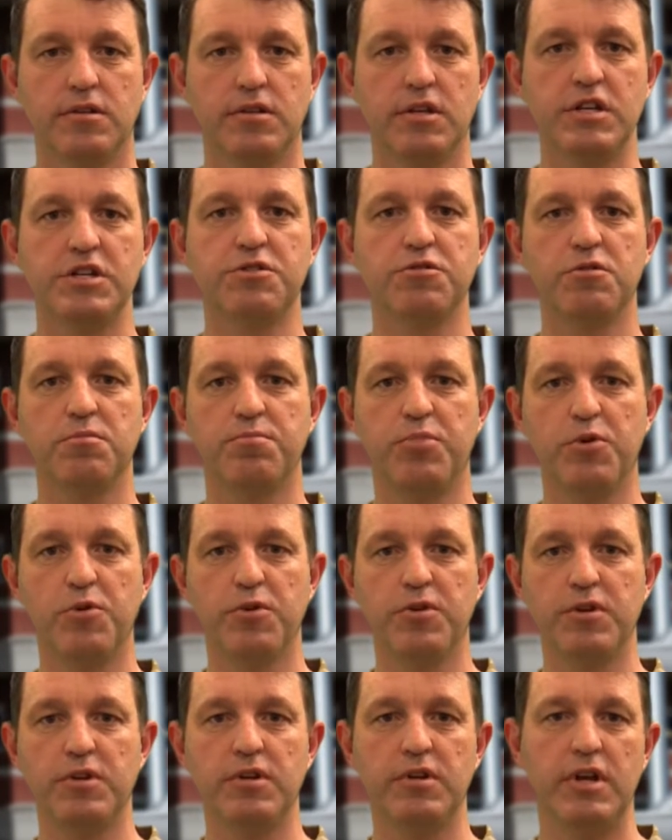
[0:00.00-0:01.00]
These are
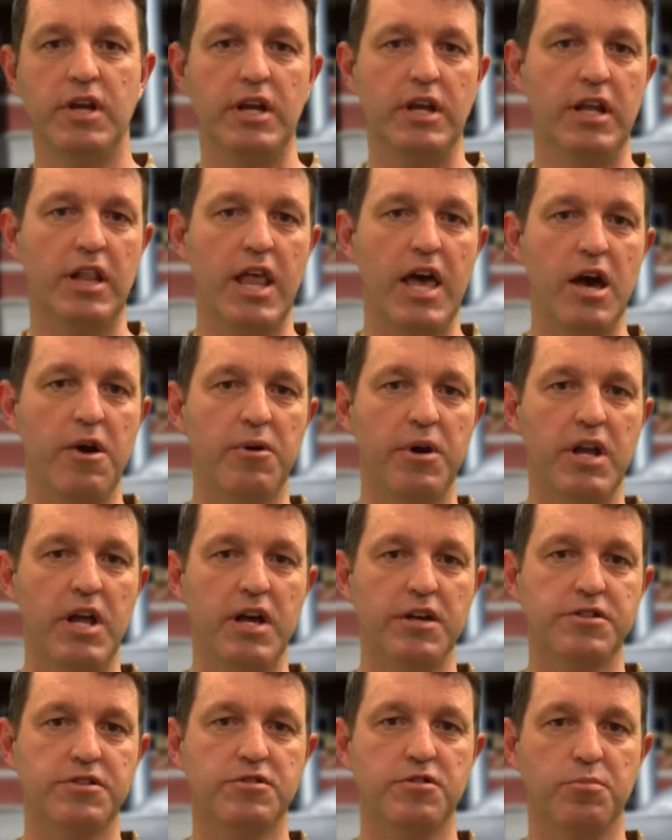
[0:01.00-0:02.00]
important in allowing
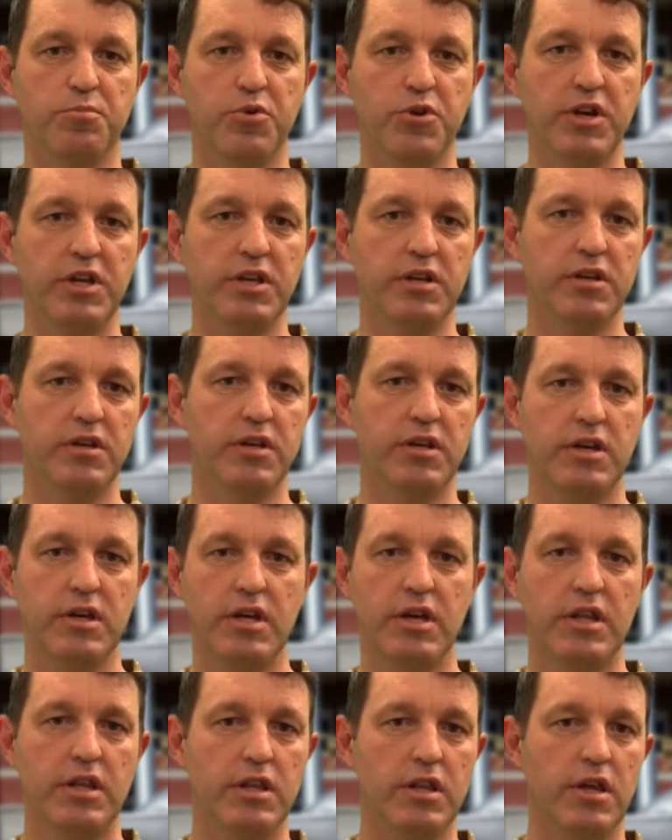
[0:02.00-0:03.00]
us to bring
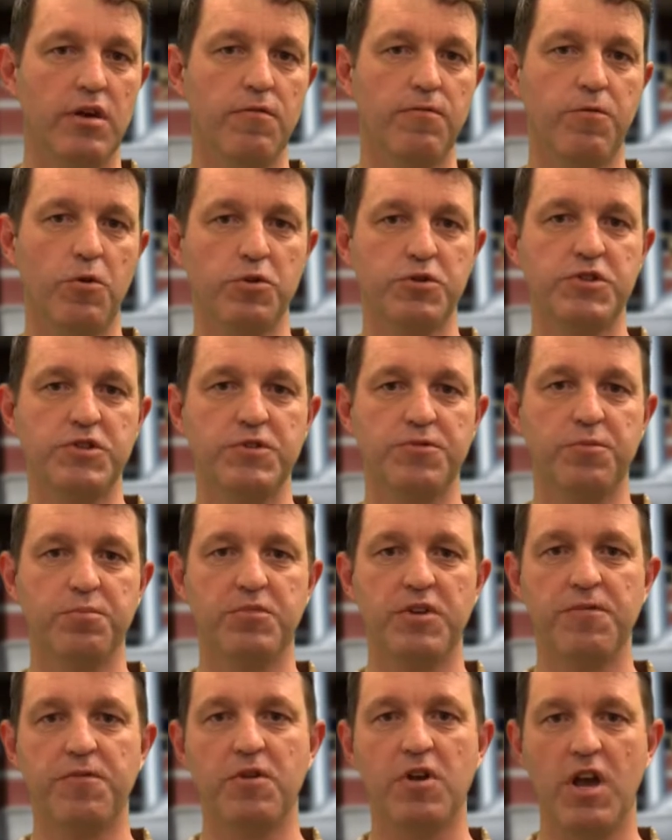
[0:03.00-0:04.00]
forces
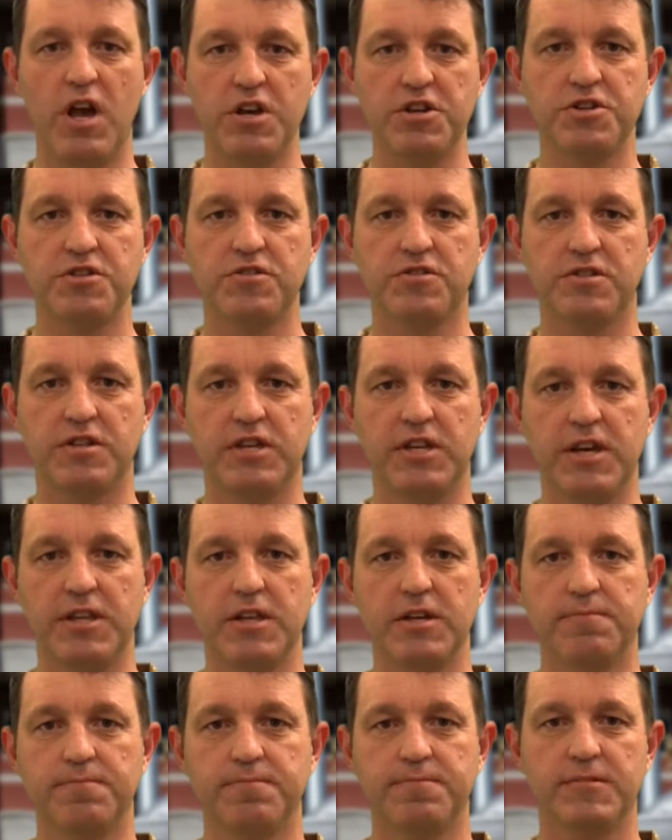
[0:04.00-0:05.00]
from different nations
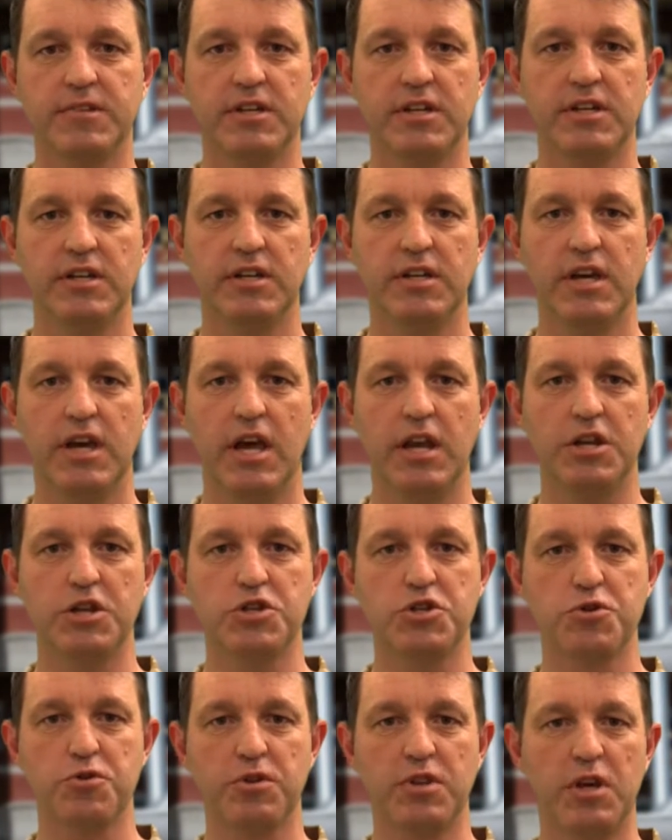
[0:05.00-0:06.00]
together and
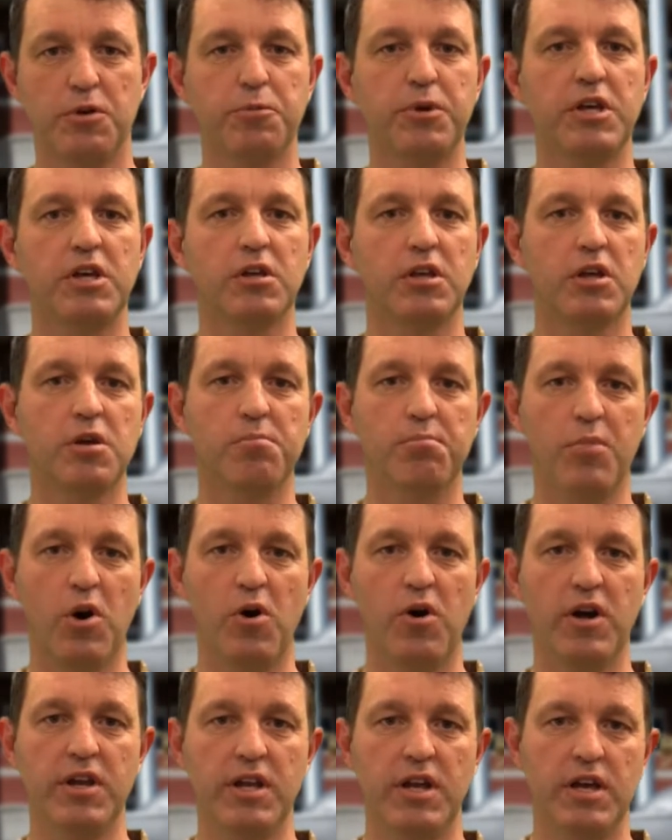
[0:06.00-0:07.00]
ensuring that we can
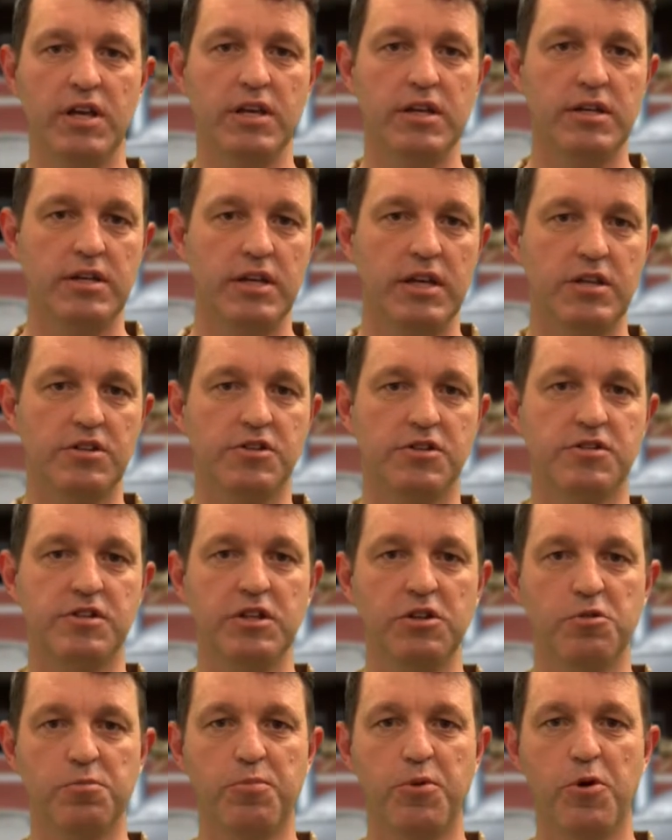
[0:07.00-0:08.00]
combine into
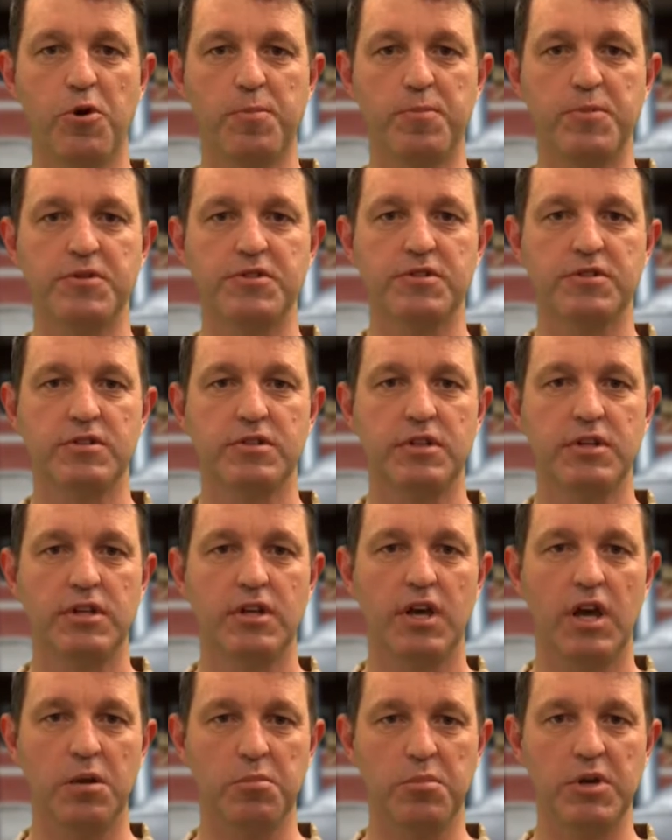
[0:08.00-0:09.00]
single purpose
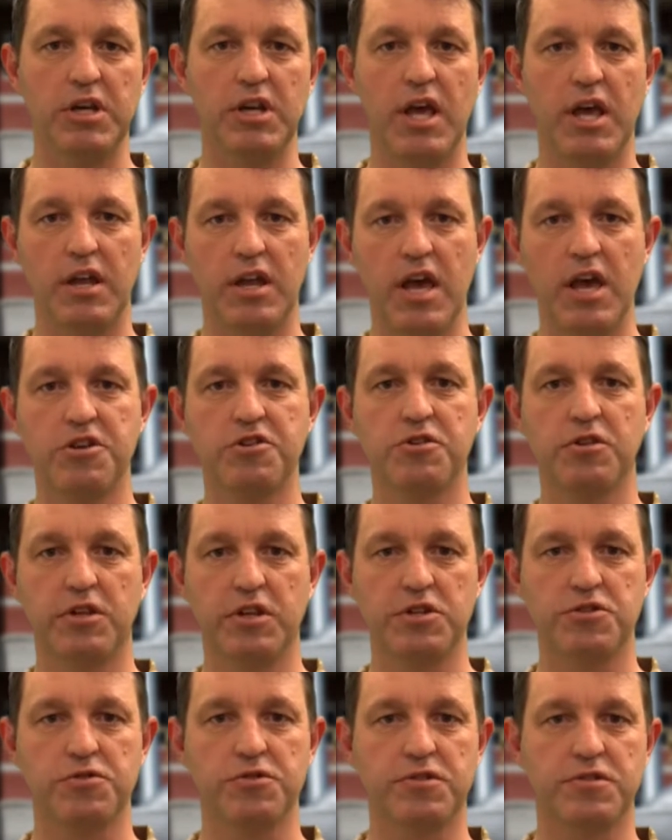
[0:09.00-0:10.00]
and meet our national
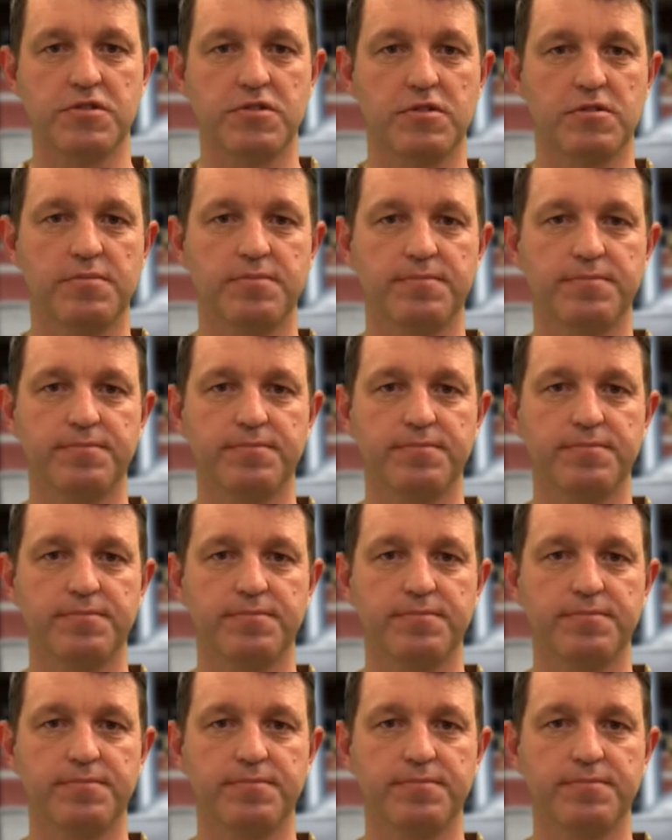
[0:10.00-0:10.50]
interests.